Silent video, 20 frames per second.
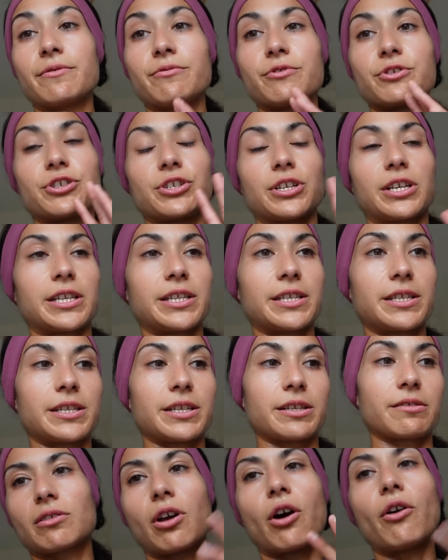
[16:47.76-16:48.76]
it was
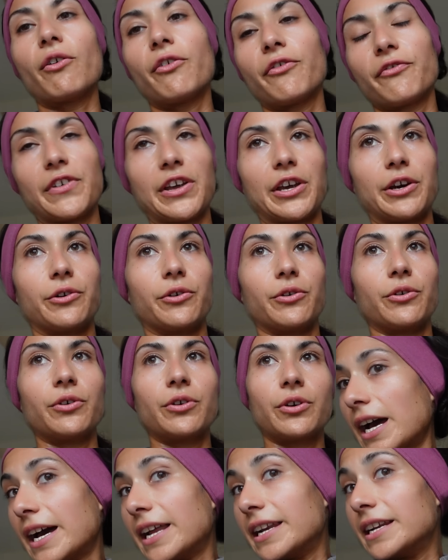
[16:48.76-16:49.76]
just go feel.
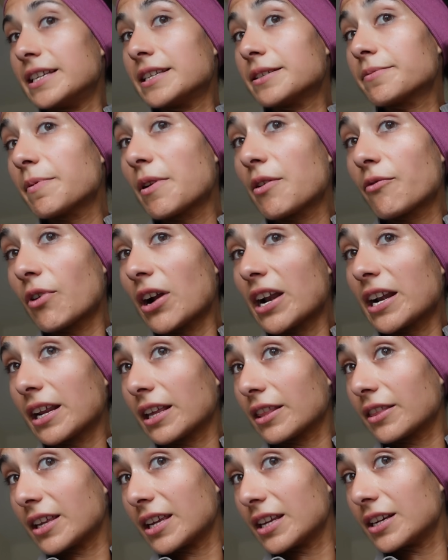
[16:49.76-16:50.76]
And it's been
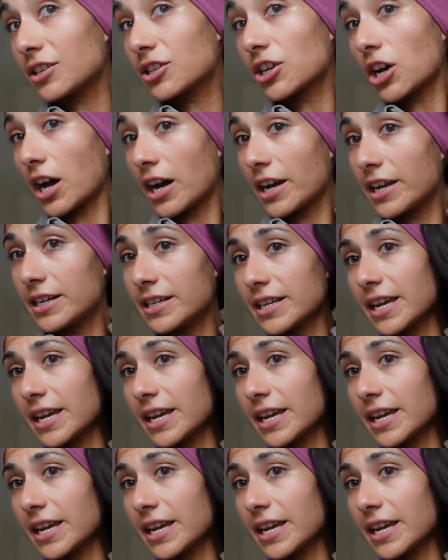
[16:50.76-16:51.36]
raining the entire